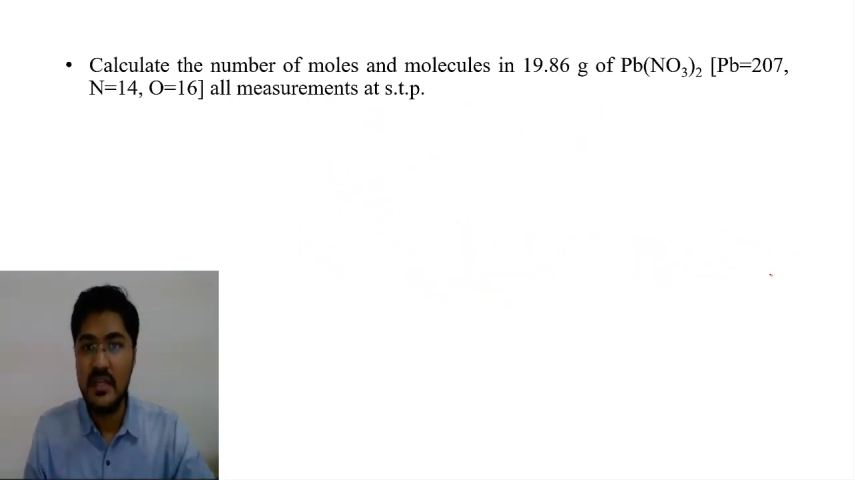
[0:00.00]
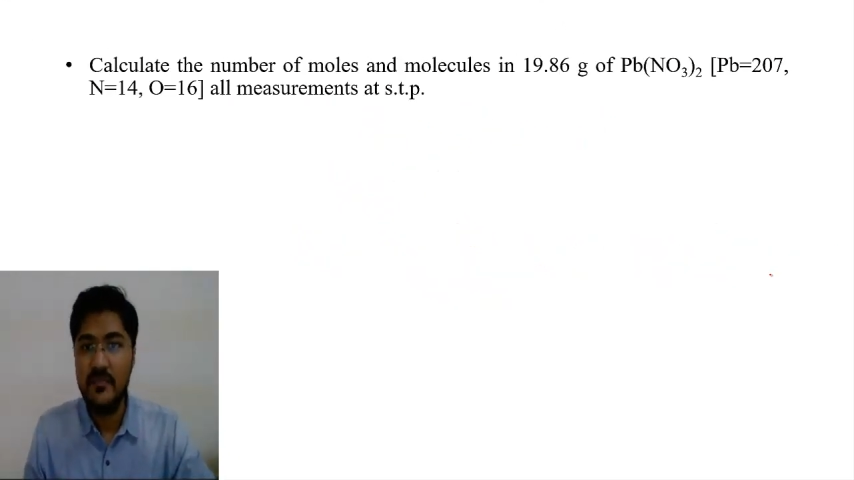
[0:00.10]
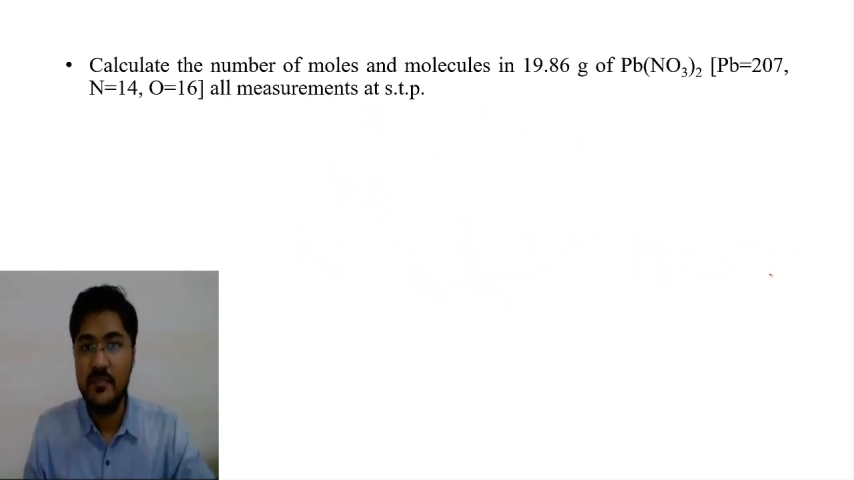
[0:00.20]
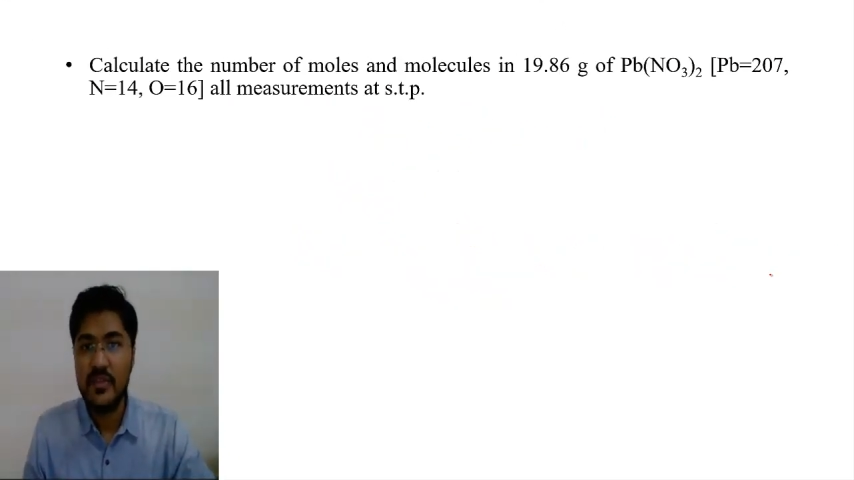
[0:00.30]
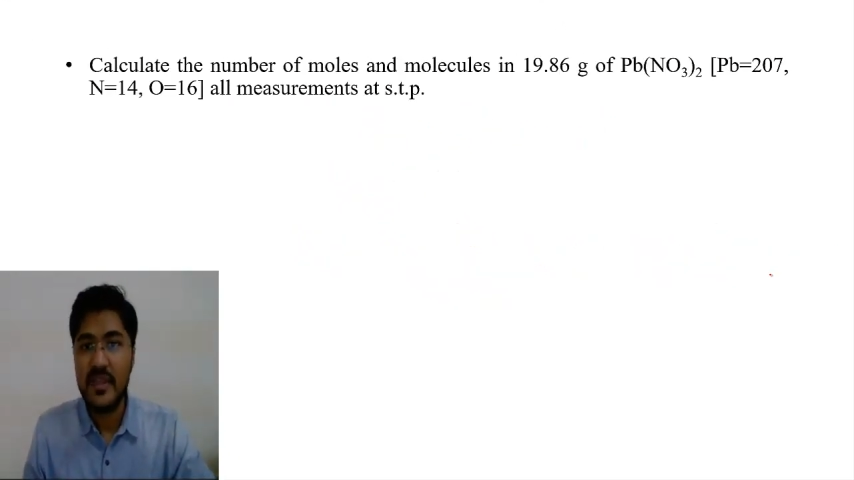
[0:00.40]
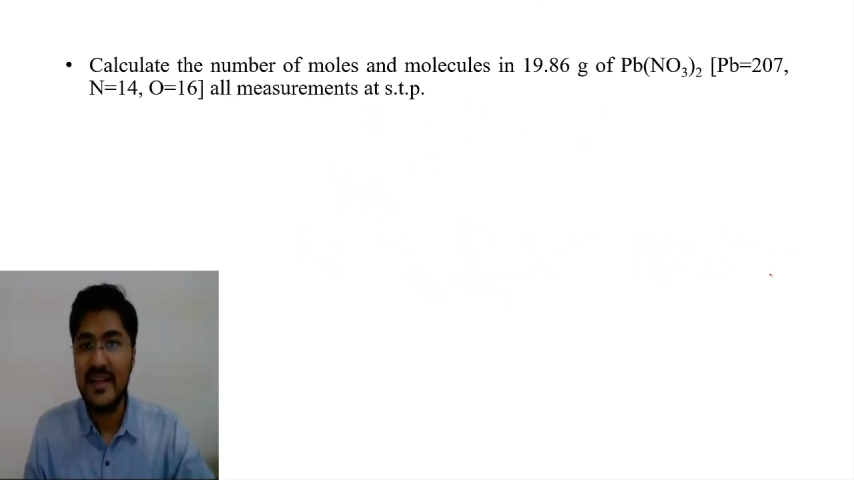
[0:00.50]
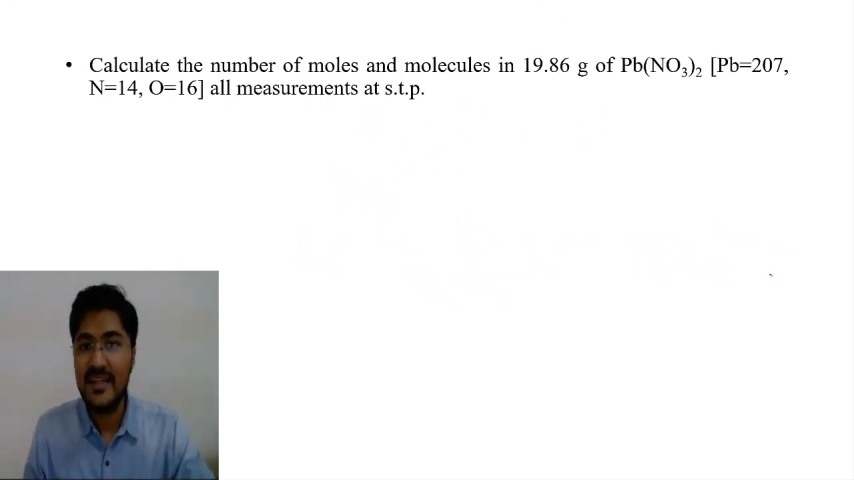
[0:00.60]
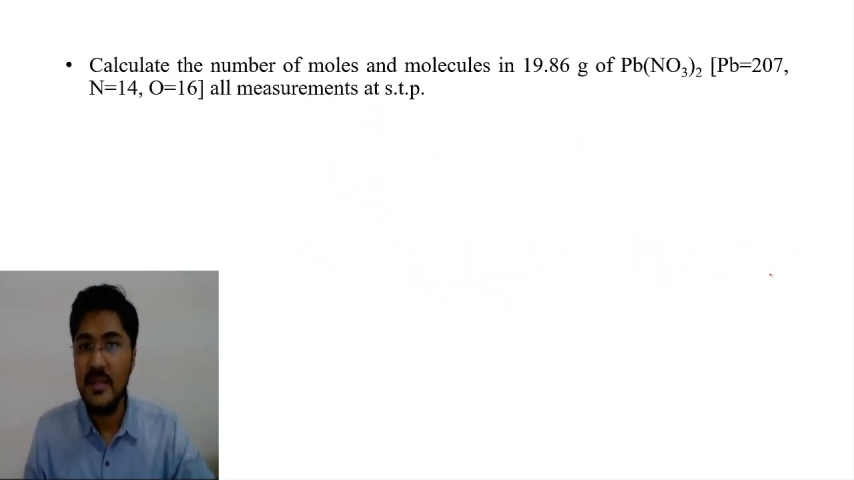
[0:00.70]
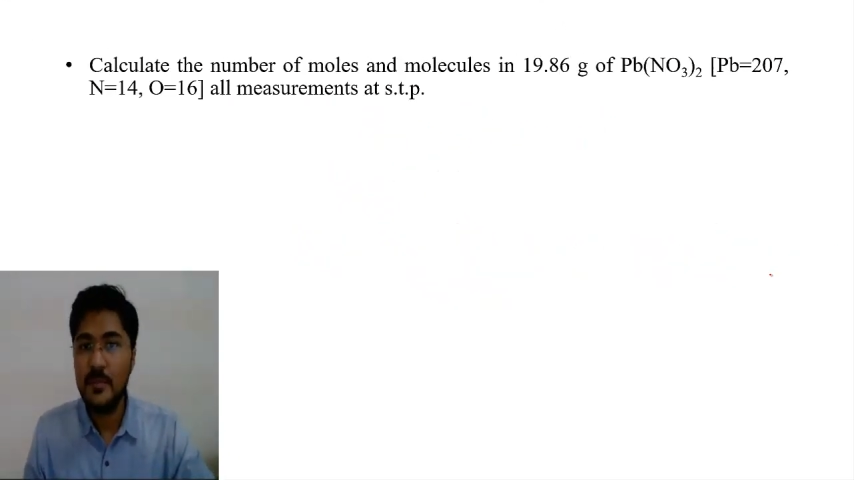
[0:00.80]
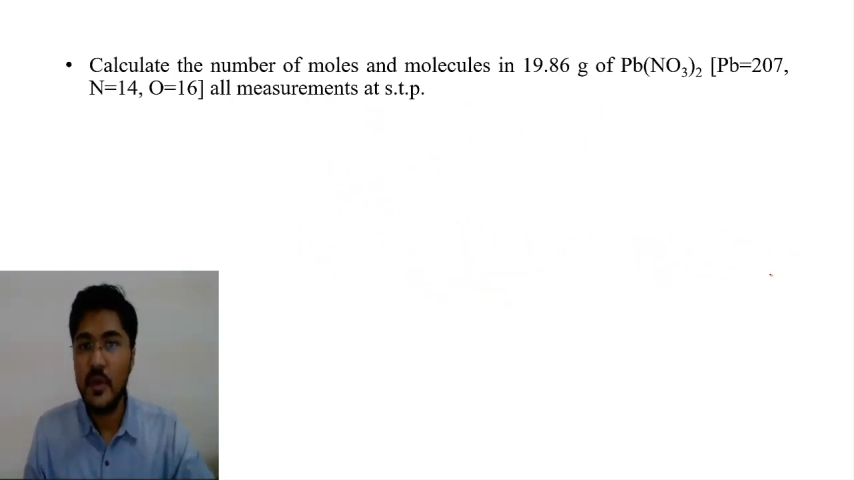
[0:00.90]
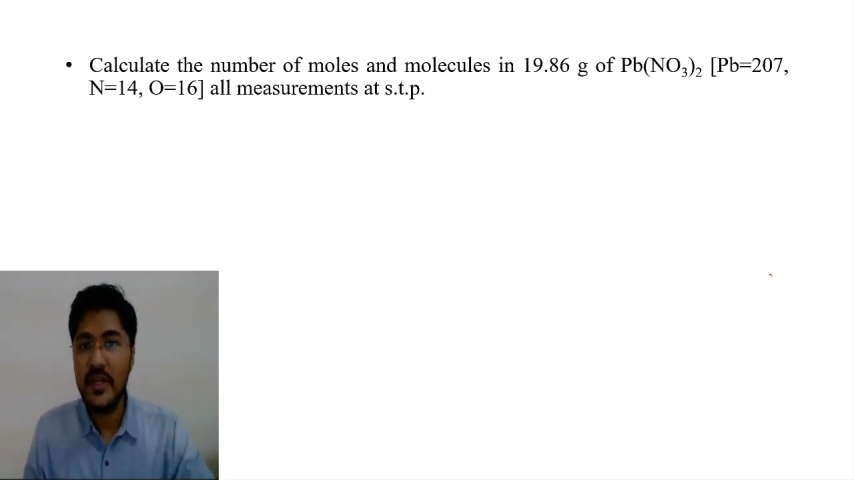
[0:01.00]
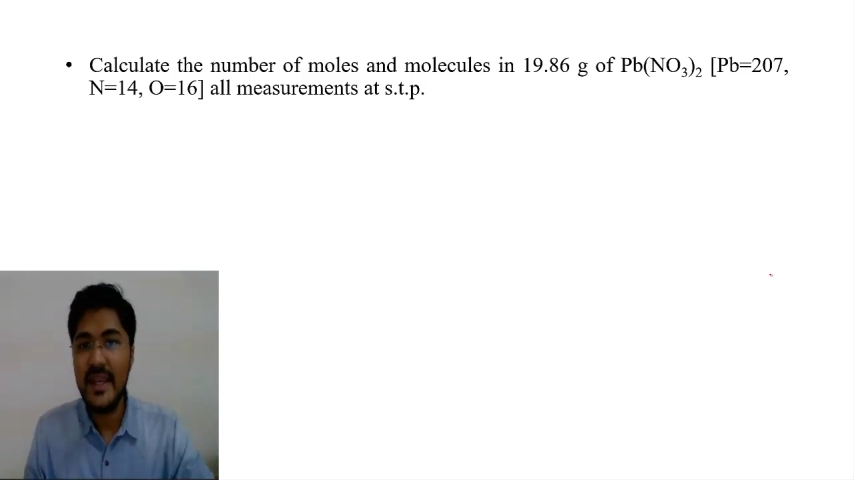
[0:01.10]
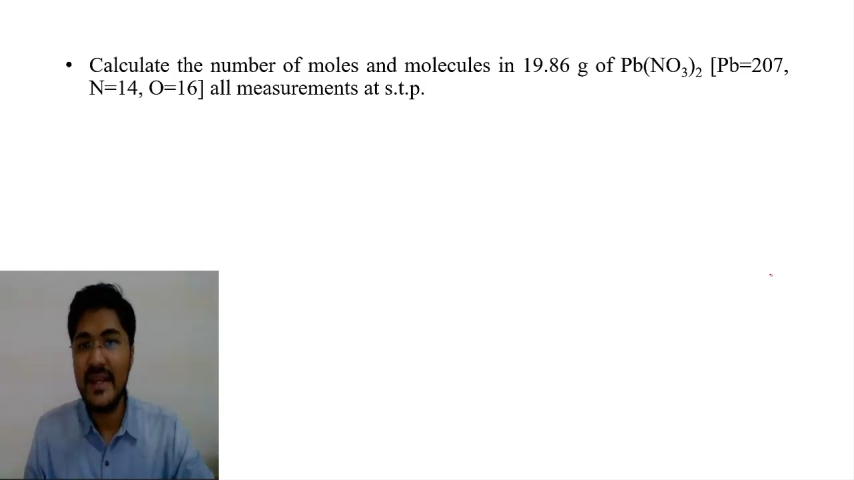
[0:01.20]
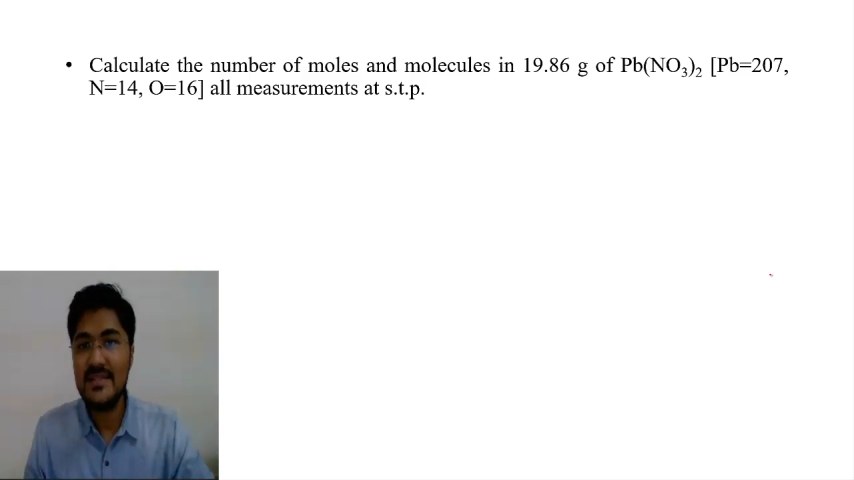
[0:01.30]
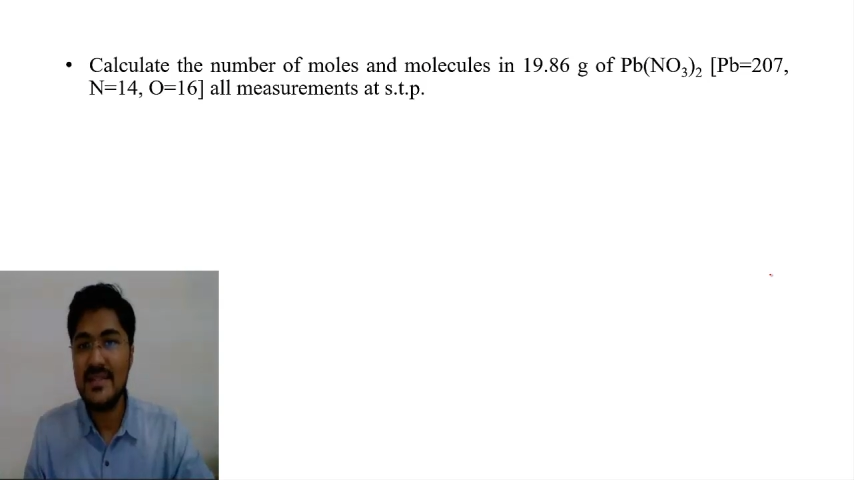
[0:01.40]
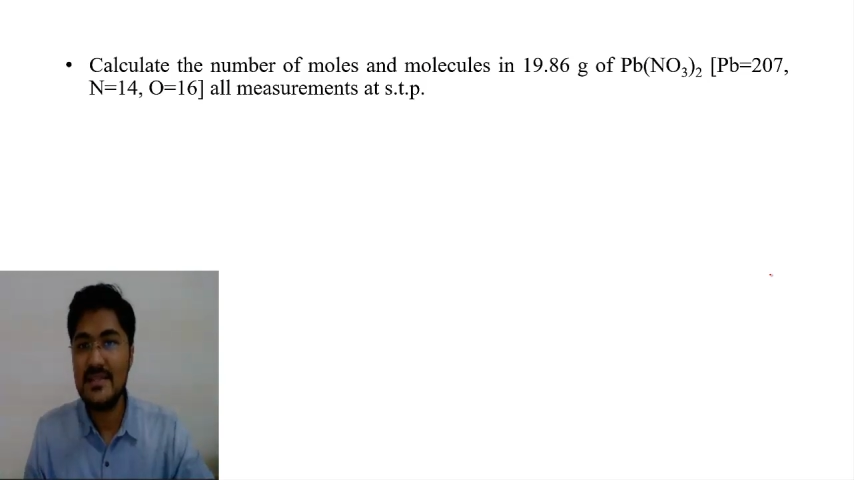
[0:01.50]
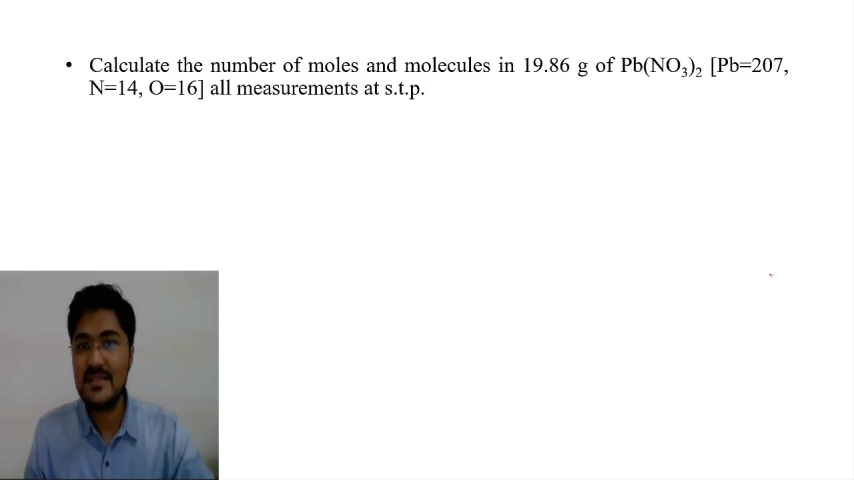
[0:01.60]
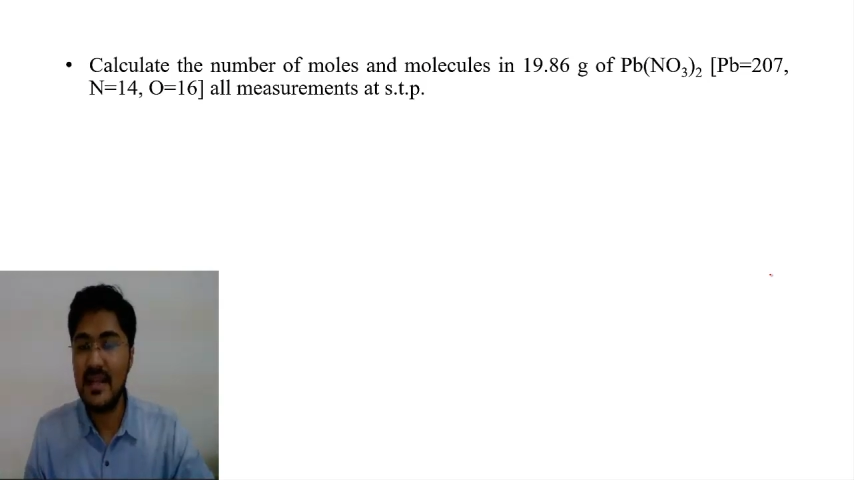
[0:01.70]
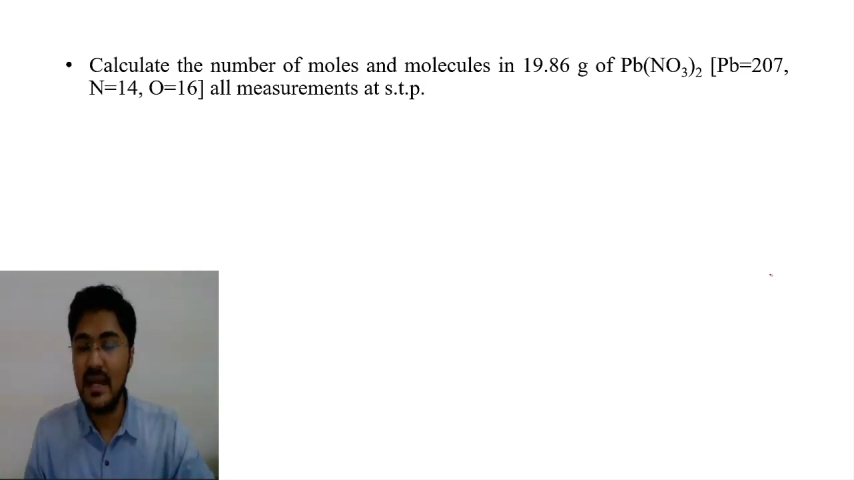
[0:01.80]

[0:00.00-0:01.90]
in 19.86